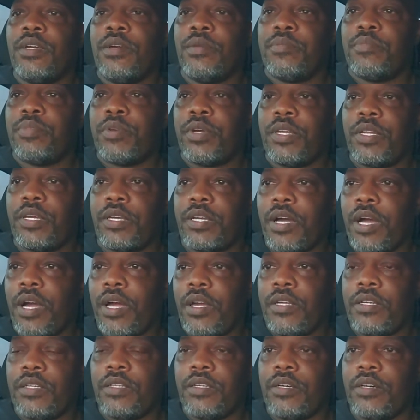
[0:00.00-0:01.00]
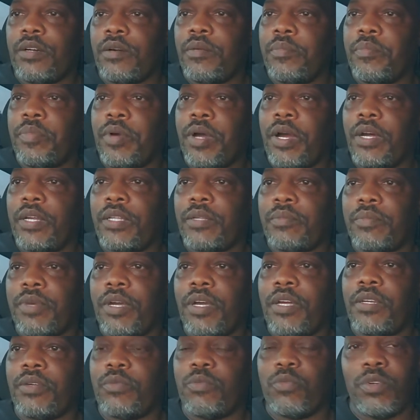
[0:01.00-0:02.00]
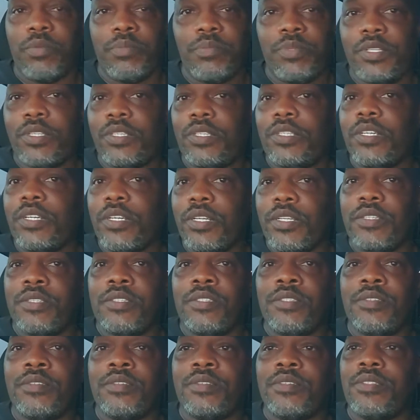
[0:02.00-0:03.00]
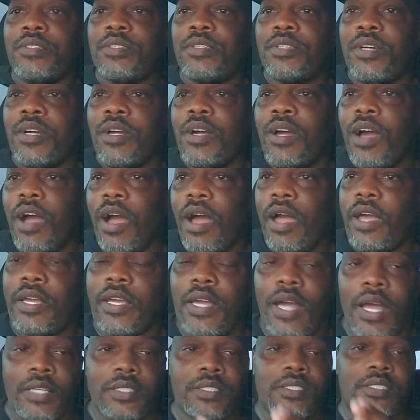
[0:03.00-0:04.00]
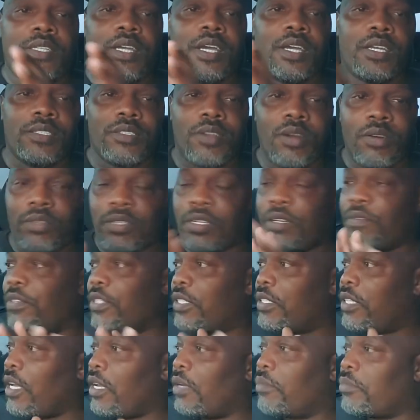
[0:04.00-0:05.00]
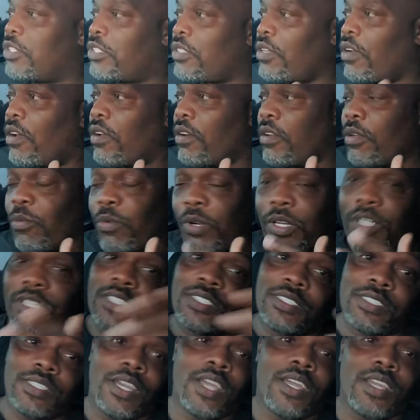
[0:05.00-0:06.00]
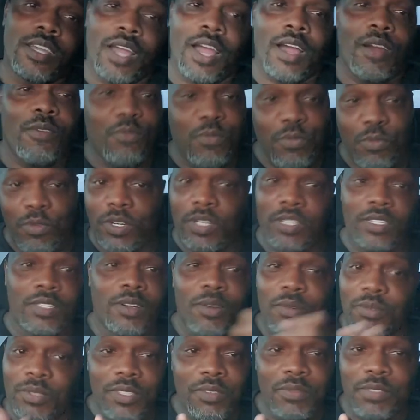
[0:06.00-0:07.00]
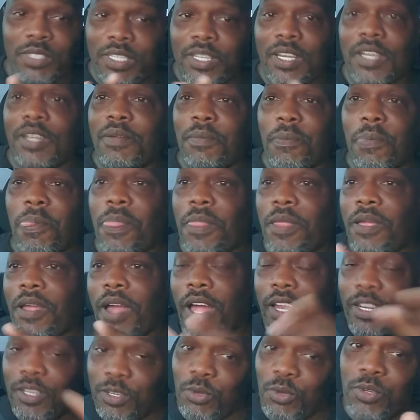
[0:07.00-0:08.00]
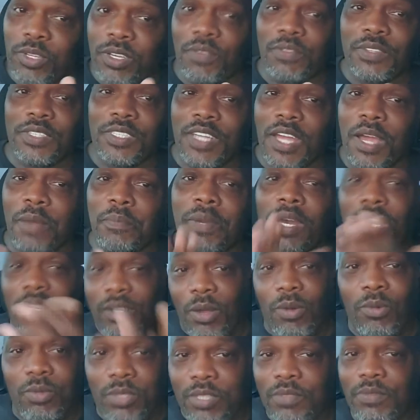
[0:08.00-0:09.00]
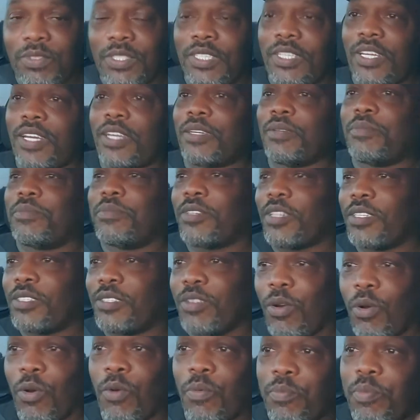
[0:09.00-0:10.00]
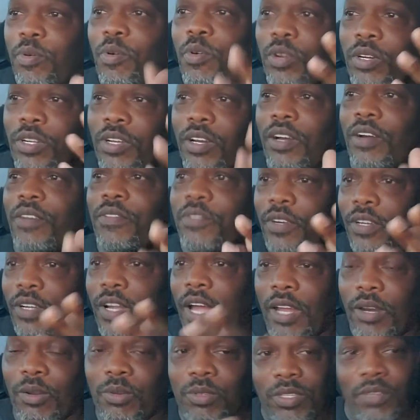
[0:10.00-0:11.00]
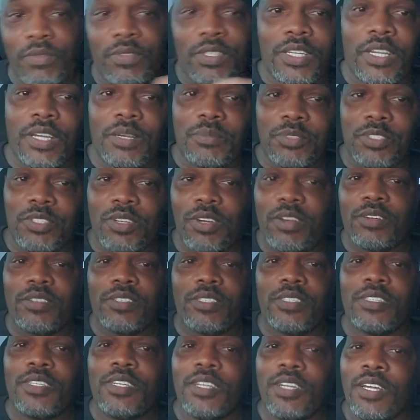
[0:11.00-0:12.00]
Pray that God heal her body, man, and we'll be good. All right, guys, today is I Don't Give a Damn Saturday, where today I really don't give a damn. I do give a damn, but I don't give a damn. That's the whole point of I don't give a damn Saturday.